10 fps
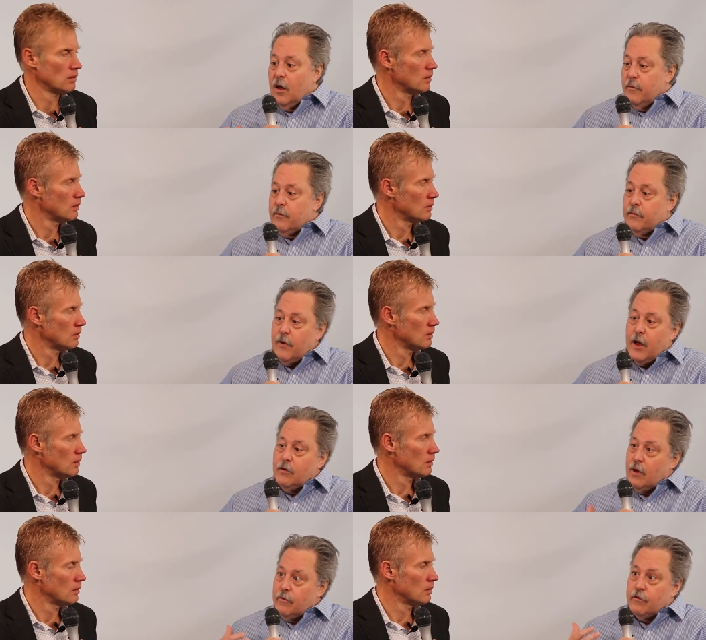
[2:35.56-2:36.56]
Speaker 1: If, in
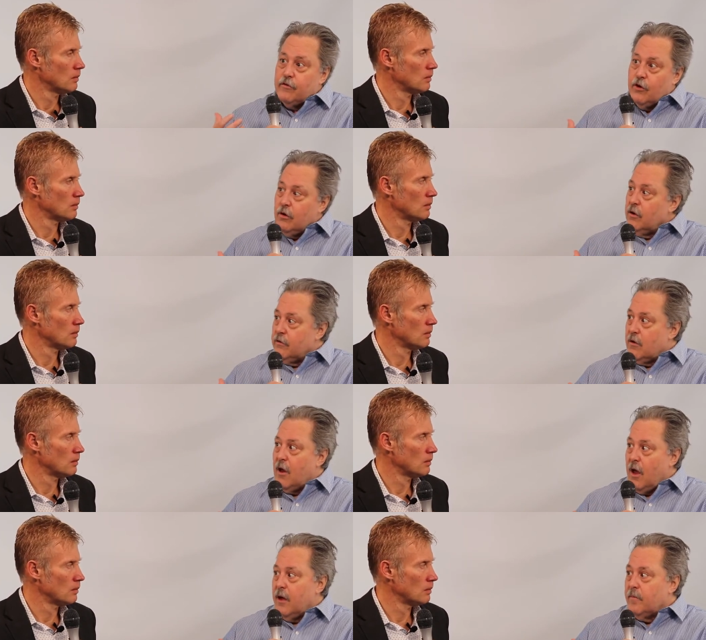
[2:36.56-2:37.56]
fact, you have a serious
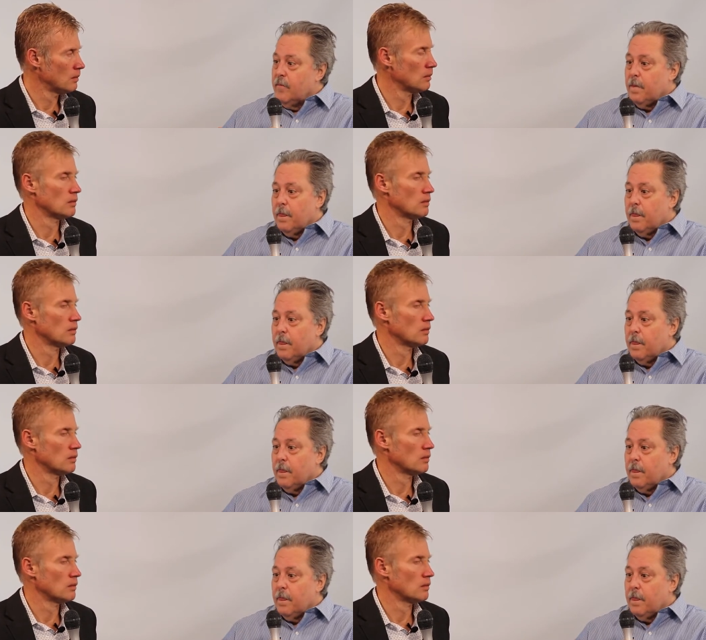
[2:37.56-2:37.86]
claim,